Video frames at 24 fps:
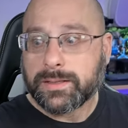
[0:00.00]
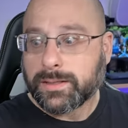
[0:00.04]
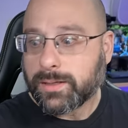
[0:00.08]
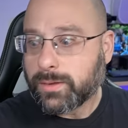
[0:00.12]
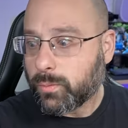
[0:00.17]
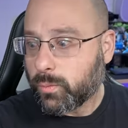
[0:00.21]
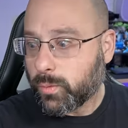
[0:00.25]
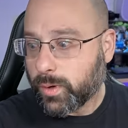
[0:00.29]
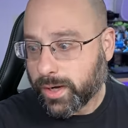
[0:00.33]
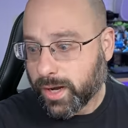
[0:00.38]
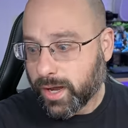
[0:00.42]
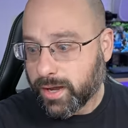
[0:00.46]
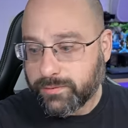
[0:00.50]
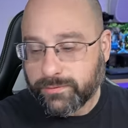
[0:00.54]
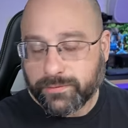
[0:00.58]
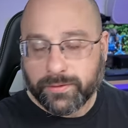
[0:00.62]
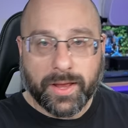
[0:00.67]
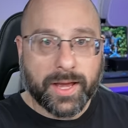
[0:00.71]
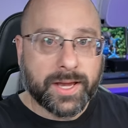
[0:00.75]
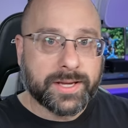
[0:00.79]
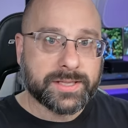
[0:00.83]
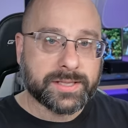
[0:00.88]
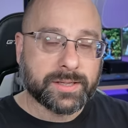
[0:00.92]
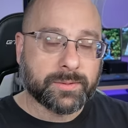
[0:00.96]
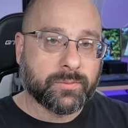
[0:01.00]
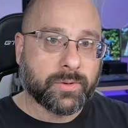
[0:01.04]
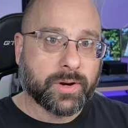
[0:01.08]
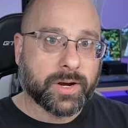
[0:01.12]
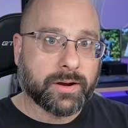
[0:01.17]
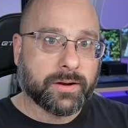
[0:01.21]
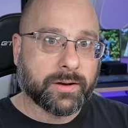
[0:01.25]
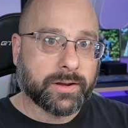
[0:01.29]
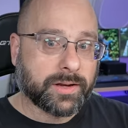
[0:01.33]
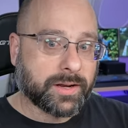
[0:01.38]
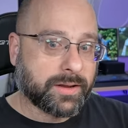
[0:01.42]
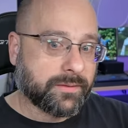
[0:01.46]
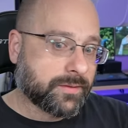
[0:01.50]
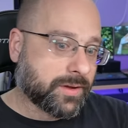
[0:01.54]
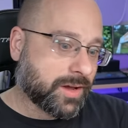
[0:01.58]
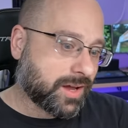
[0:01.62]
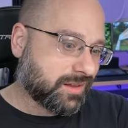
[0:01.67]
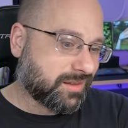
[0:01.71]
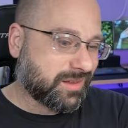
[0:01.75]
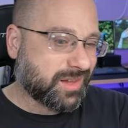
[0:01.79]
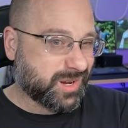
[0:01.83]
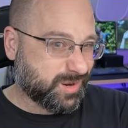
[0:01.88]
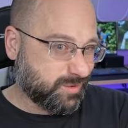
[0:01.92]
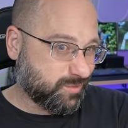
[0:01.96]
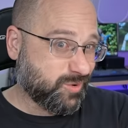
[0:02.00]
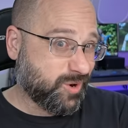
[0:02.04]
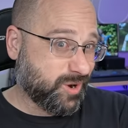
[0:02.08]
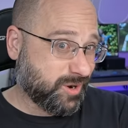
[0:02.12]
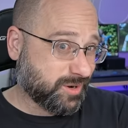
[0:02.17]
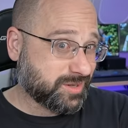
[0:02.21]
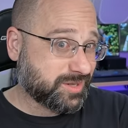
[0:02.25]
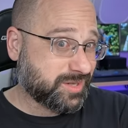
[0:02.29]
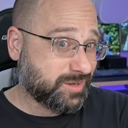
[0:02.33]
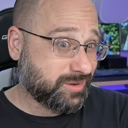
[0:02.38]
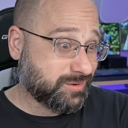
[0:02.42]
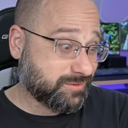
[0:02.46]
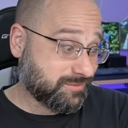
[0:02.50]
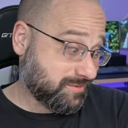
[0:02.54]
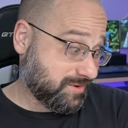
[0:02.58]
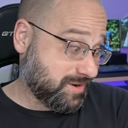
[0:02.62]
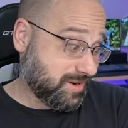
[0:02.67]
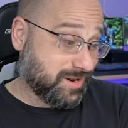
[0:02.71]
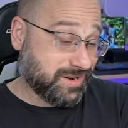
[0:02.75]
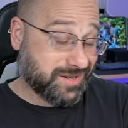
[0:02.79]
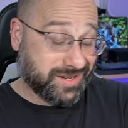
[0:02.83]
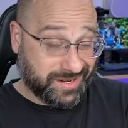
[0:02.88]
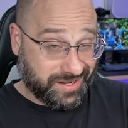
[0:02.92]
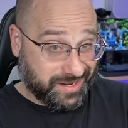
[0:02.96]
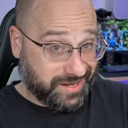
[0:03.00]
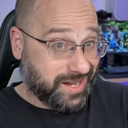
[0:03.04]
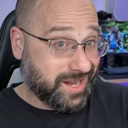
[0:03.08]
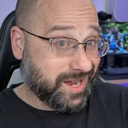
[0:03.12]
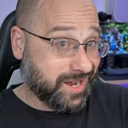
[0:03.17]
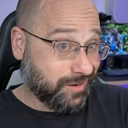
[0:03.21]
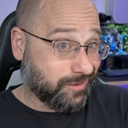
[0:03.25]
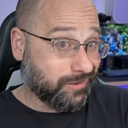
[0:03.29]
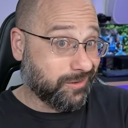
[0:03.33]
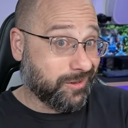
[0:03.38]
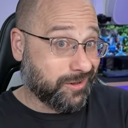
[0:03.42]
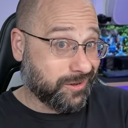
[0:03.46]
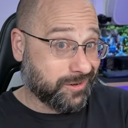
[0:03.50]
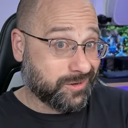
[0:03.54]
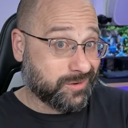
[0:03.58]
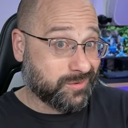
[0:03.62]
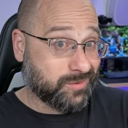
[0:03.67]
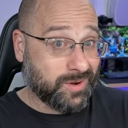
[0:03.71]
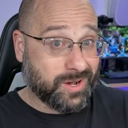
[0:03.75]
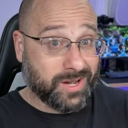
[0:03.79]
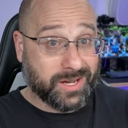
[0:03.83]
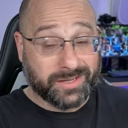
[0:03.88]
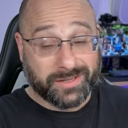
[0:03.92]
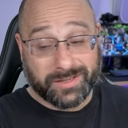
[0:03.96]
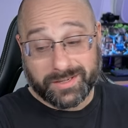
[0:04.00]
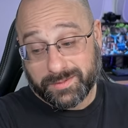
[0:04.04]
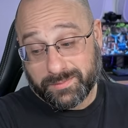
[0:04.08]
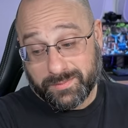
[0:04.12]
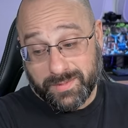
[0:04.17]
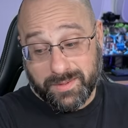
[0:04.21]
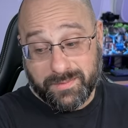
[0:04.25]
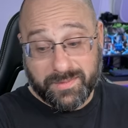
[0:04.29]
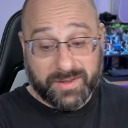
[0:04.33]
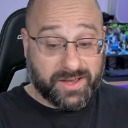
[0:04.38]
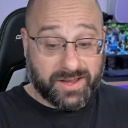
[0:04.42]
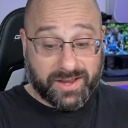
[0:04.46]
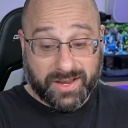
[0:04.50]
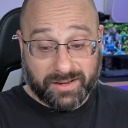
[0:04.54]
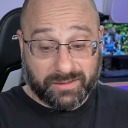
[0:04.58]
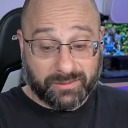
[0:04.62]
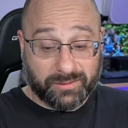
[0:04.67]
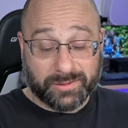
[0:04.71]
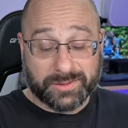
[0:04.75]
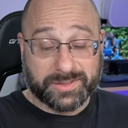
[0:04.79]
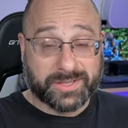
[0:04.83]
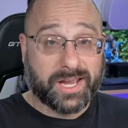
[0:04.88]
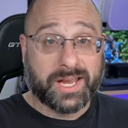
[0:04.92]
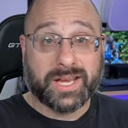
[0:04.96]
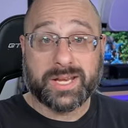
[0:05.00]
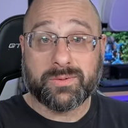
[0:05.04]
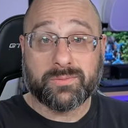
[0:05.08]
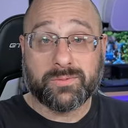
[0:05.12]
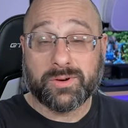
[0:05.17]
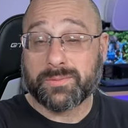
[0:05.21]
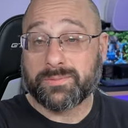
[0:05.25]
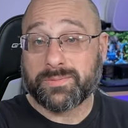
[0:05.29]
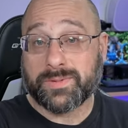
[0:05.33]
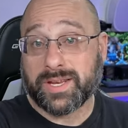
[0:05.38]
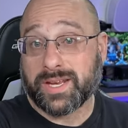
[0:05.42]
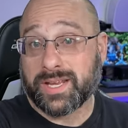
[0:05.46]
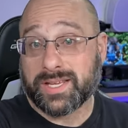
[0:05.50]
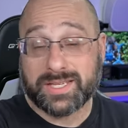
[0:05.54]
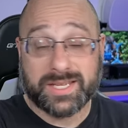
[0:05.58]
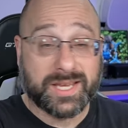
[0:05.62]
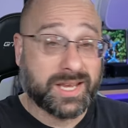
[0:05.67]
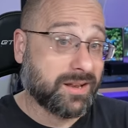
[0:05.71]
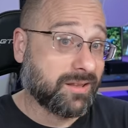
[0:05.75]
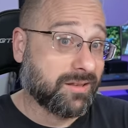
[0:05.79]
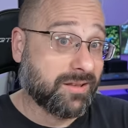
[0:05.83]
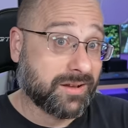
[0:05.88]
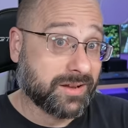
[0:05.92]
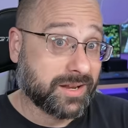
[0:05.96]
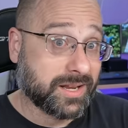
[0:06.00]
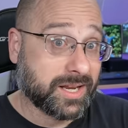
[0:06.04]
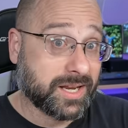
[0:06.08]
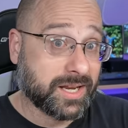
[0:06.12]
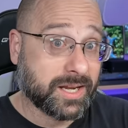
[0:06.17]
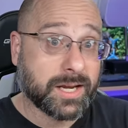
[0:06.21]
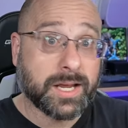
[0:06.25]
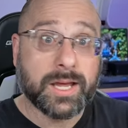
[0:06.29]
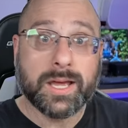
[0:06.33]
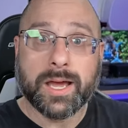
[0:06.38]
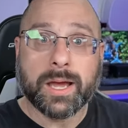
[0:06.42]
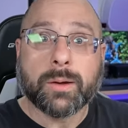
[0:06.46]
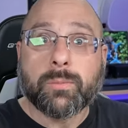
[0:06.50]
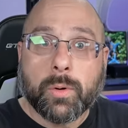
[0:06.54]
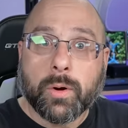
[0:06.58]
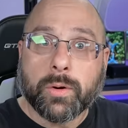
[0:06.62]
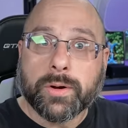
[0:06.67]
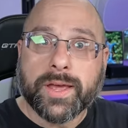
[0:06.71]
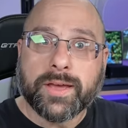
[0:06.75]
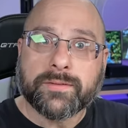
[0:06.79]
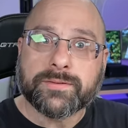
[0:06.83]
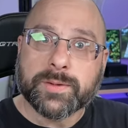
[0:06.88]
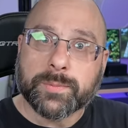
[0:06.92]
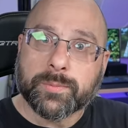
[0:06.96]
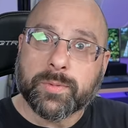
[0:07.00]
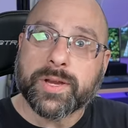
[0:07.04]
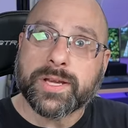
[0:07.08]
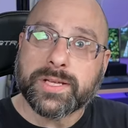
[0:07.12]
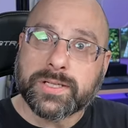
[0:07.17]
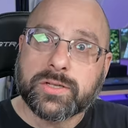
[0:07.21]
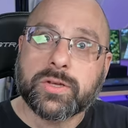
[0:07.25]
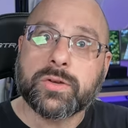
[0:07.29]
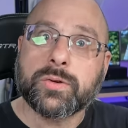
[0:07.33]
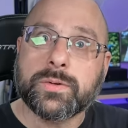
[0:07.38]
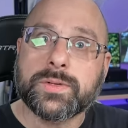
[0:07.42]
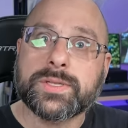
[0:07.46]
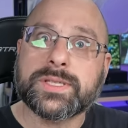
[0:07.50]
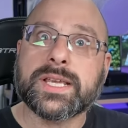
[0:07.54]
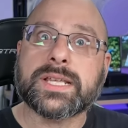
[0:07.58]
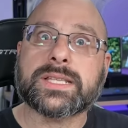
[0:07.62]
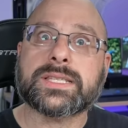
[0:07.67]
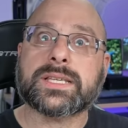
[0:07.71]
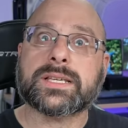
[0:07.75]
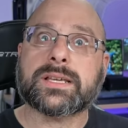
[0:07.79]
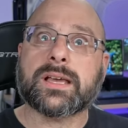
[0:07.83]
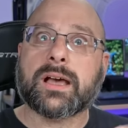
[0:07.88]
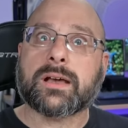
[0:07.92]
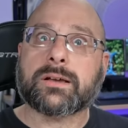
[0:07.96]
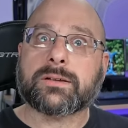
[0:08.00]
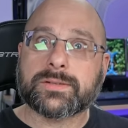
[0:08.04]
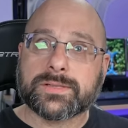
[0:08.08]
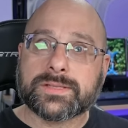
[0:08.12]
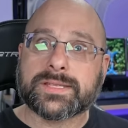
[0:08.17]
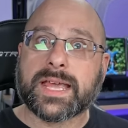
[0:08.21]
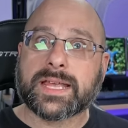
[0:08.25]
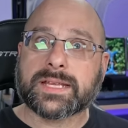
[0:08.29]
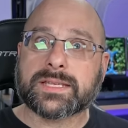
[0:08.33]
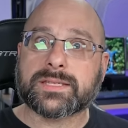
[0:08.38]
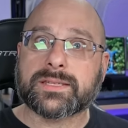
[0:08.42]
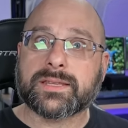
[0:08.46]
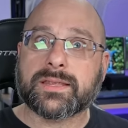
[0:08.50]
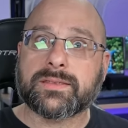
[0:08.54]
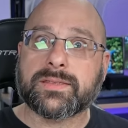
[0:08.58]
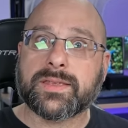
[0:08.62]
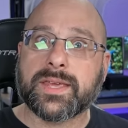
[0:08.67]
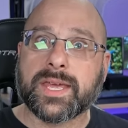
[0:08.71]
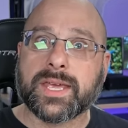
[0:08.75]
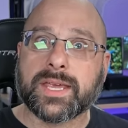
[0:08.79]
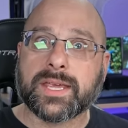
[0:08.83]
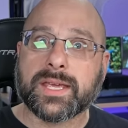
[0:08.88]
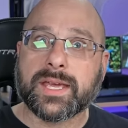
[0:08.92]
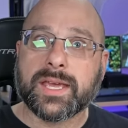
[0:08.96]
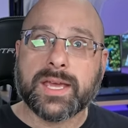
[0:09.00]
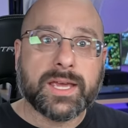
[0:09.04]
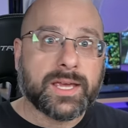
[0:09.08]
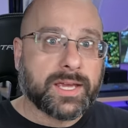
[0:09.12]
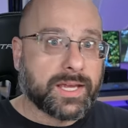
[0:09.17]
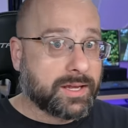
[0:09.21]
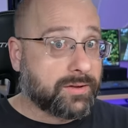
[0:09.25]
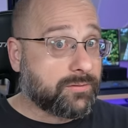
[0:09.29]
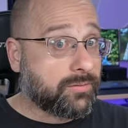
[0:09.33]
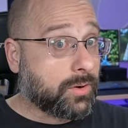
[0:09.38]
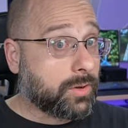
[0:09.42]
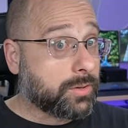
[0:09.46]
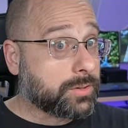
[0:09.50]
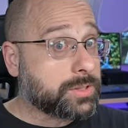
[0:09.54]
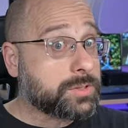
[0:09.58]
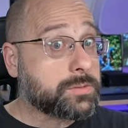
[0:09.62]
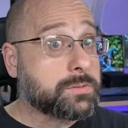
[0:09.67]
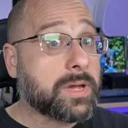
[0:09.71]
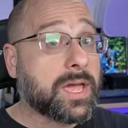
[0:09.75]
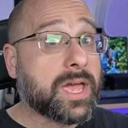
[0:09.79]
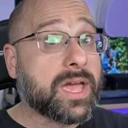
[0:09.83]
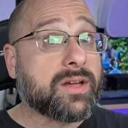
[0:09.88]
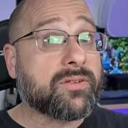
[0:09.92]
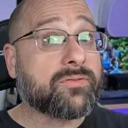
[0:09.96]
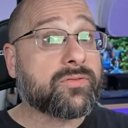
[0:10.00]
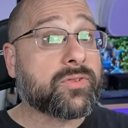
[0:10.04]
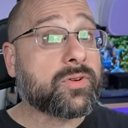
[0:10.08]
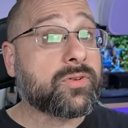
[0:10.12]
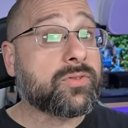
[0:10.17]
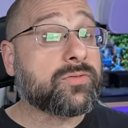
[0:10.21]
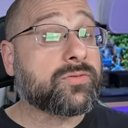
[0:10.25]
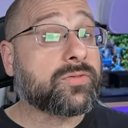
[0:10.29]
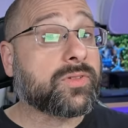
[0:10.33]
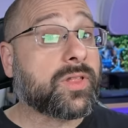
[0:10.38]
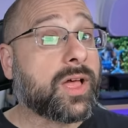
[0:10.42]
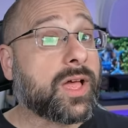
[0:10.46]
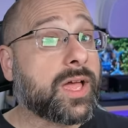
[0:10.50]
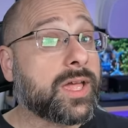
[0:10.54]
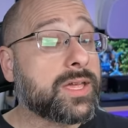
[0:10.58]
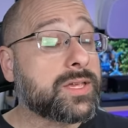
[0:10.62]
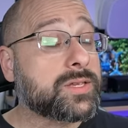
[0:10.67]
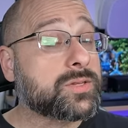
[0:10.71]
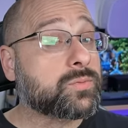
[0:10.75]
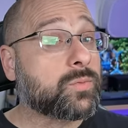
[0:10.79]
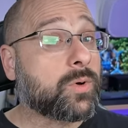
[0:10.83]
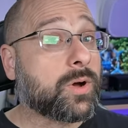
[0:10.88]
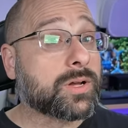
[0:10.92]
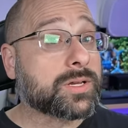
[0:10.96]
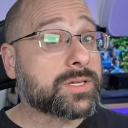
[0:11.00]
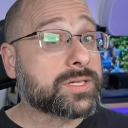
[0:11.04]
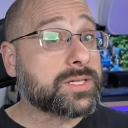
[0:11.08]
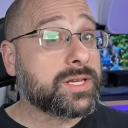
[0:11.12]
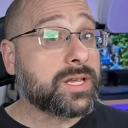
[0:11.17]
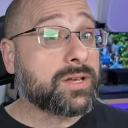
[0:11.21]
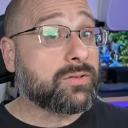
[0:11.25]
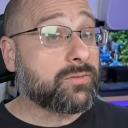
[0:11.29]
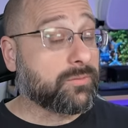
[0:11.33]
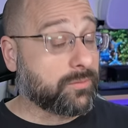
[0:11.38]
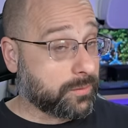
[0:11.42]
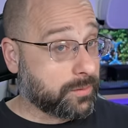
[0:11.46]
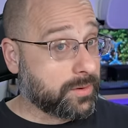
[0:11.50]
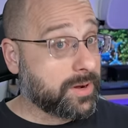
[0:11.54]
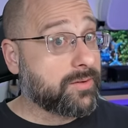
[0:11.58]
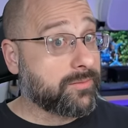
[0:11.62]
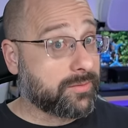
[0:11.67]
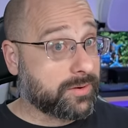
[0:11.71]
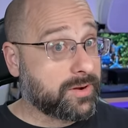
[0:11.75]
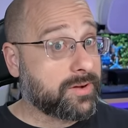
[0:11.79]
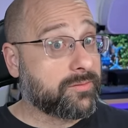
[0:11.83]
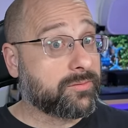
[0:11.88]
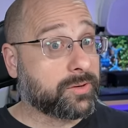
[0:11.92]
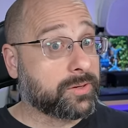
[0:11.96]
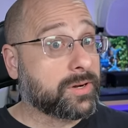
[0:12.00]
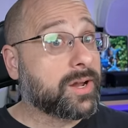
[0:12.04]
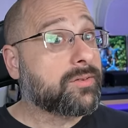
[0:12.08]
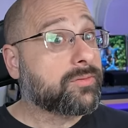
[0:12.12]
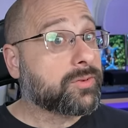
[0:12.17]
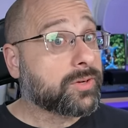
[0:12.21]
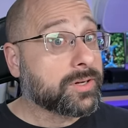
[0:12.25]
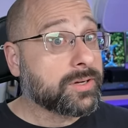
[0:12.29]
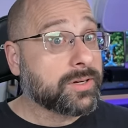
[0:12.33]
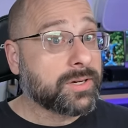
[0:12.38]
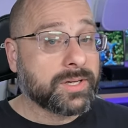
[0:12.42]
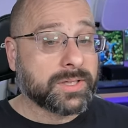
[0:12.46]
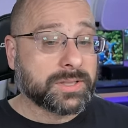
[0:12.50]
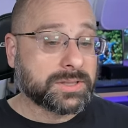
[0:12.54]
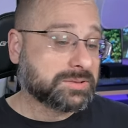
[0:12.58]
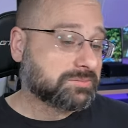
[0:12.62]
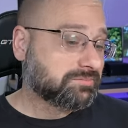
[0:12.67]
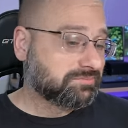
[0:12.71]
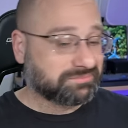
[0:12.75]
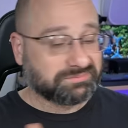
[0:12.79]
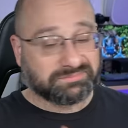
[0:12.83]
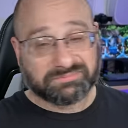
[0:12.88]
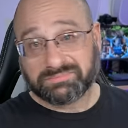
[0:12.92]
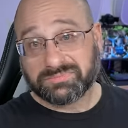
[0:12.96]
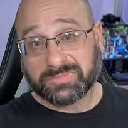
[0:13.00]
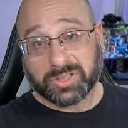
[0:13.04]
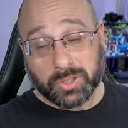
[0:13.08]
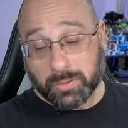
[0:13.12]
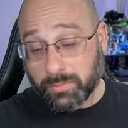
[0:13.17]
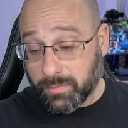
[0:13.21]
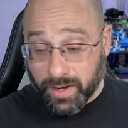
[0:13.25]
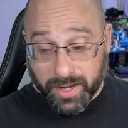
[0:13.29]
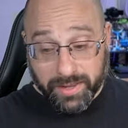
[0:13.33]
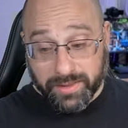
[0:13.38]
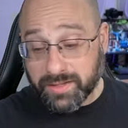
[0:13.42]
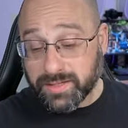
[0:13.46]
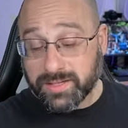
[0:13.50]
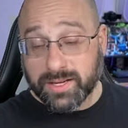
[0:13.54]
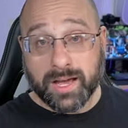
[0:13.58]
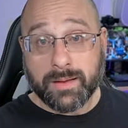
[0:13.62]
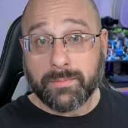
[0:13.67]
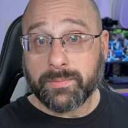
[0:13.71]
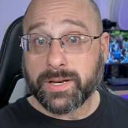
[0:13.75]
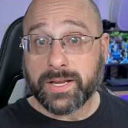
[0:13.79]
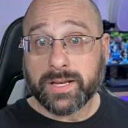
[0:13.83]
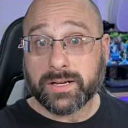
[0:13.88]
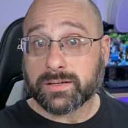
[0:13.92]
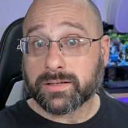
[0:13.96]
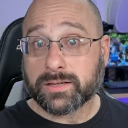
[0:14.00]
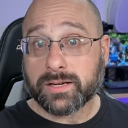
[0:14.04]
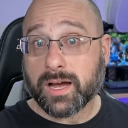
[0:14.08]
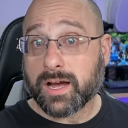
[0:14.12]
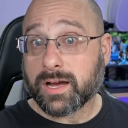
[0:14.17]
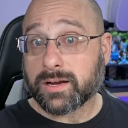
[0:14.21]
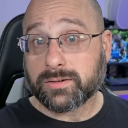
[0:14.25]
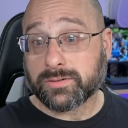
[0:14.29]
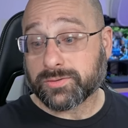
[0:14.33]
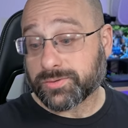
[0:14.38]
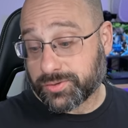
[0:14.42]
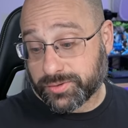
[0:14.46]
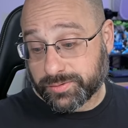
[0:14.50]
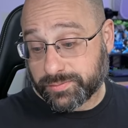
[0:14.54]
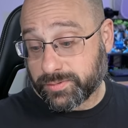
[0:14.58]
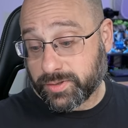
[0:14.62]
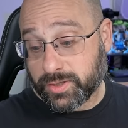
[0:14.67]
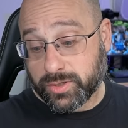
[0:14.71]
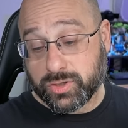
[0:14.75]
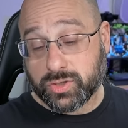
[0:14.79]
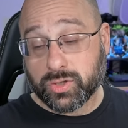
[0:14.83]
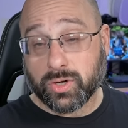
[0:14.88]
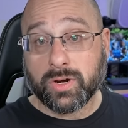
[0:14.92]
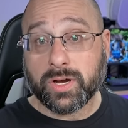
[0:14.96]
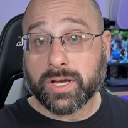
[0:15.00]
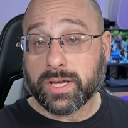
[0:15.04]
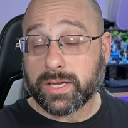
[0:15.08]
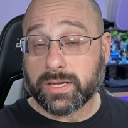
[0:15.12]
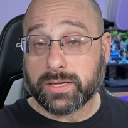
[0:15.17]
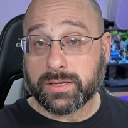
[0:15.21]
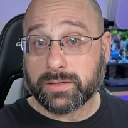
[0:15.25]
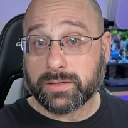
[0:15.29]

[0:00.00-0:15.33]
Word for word: when I fly somewhere and I've got like a Walksnail quad and an analog quad, because maybe I got a little tiny whoop that has analog in it, I won't have to bring two sets of goggles. That's the thing. If all you ever fly is Walksnail forever, ever, ever, go buy the Dominator goggles. Enjoy.